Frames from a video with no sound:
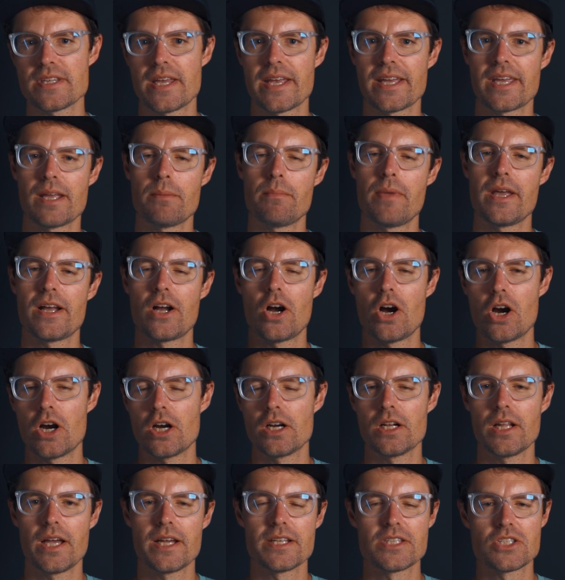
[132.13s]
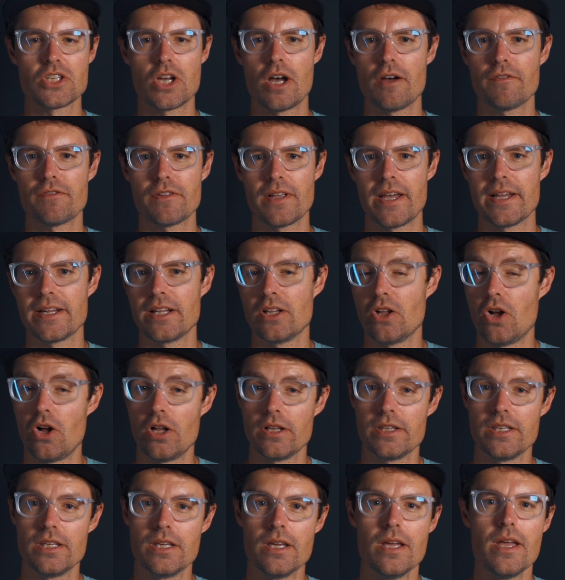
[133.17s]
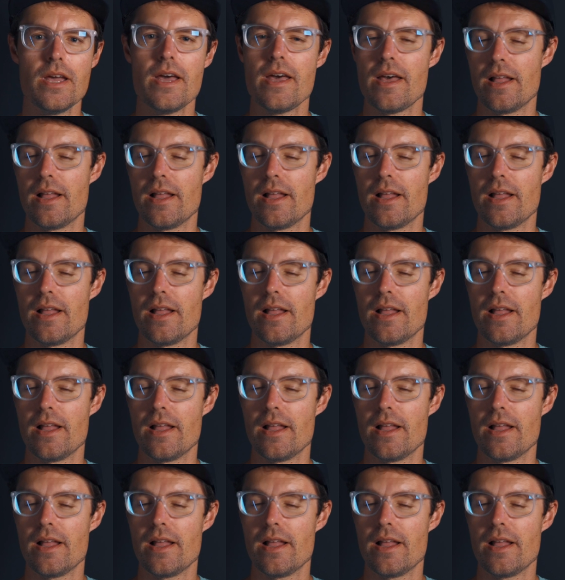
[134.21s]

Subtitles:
I can make hard light, soft light, and all the